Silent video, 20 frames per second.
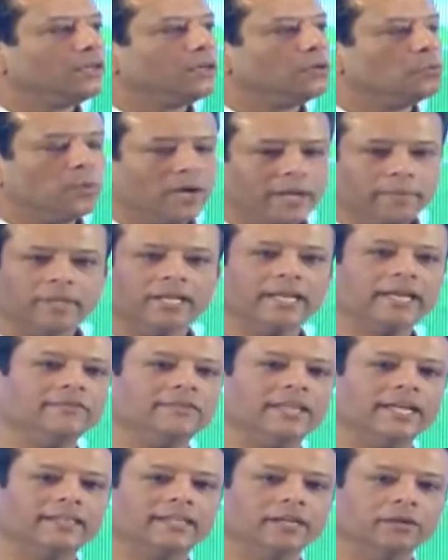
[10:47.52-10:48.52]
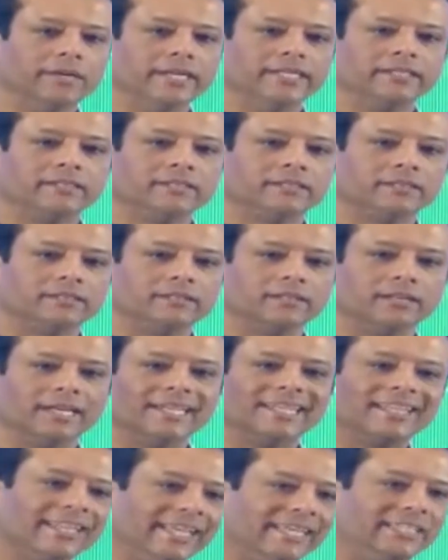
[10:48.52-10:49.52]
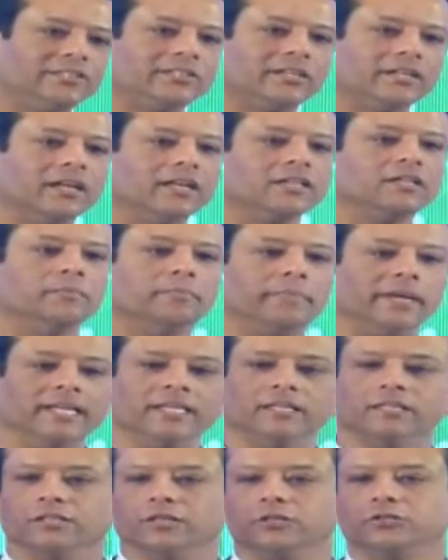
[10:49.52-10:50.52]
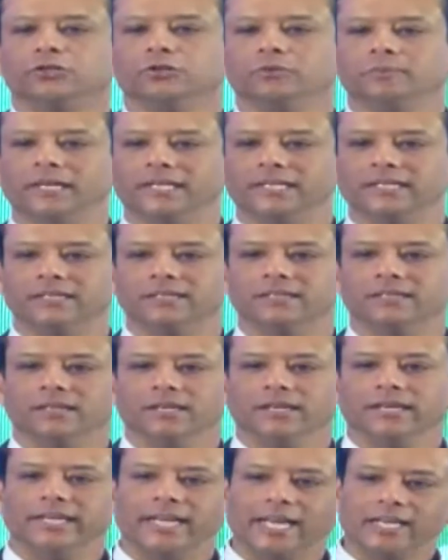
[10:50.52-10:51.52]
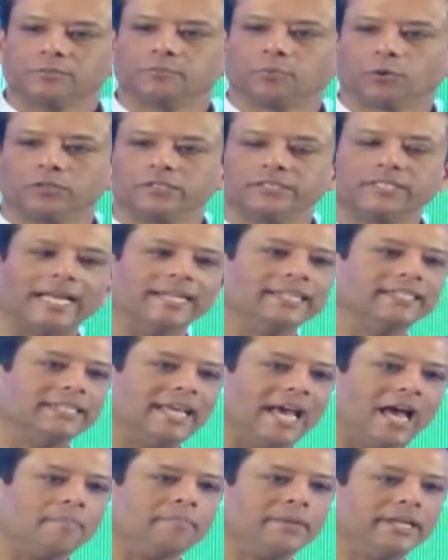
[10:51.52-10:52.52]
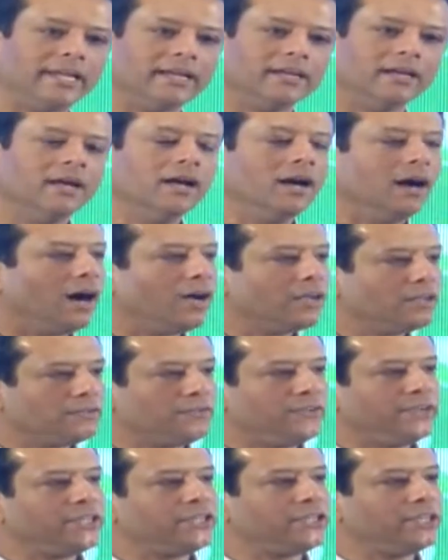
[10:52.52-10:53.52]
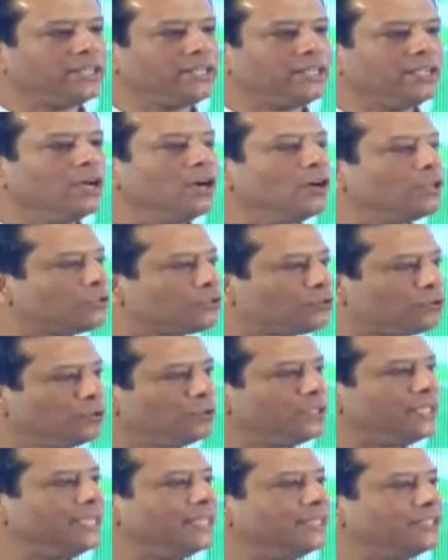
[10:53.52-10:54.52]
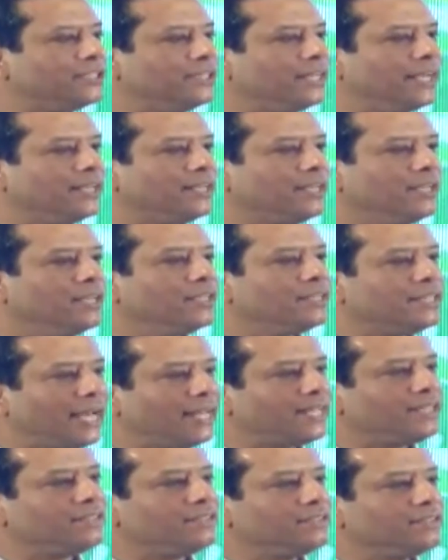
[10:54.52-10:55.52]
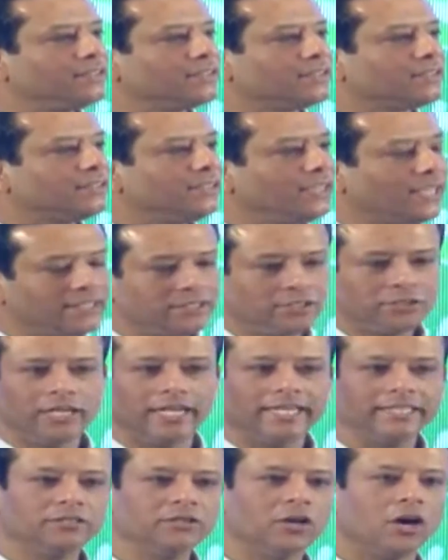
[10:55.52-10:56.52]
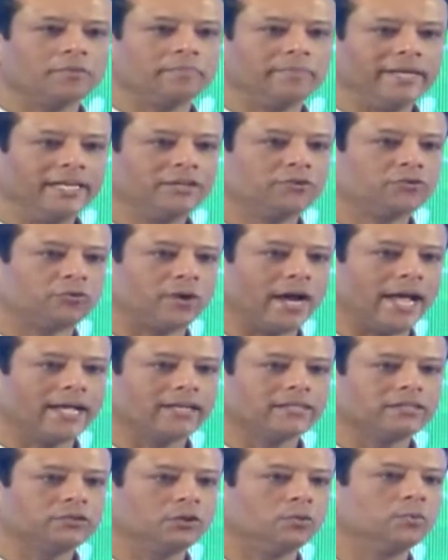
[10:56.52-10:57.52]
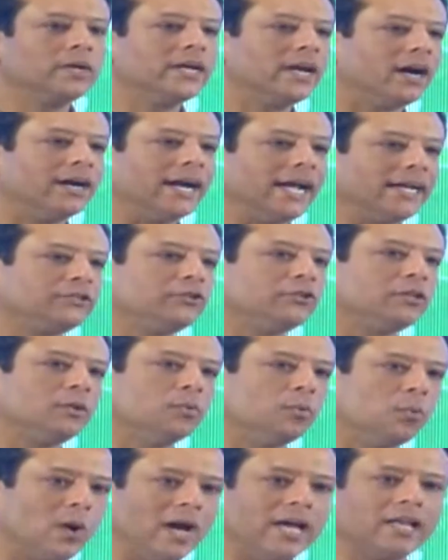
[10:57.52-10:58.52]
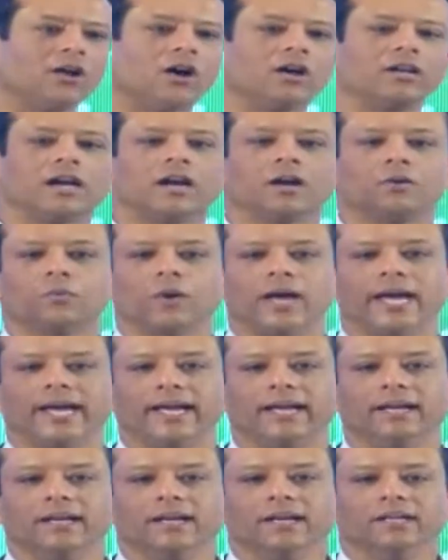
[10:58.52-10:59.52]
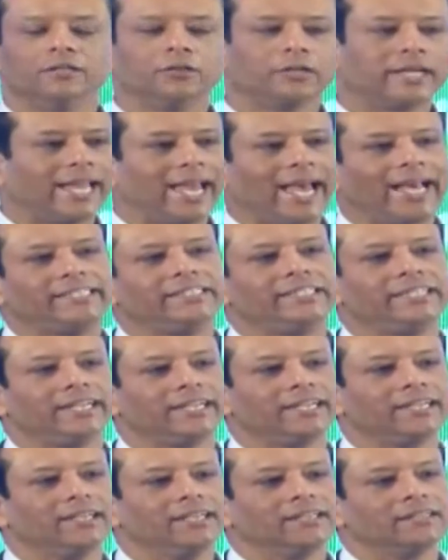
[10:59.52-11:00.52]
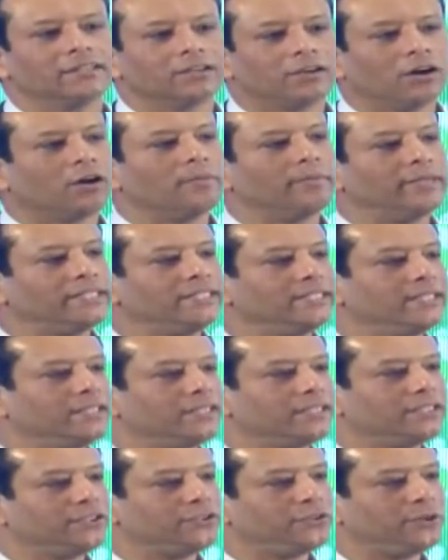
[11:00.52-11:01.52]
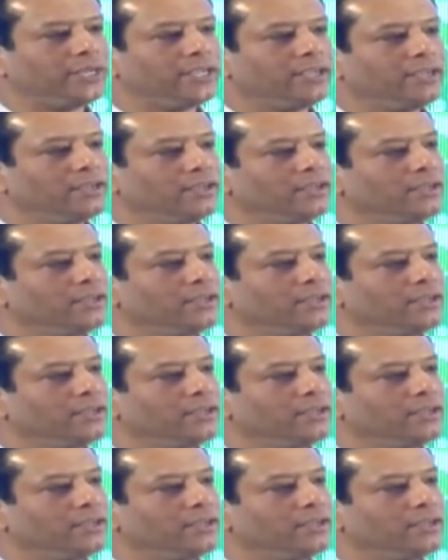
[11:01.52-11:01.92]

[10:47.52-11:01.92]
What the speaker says: we believe that there is at least another billion or 2 billion in exports that is happening unofficially through the internet that is not being tracked. So we are actually well on our way to catching the garments industry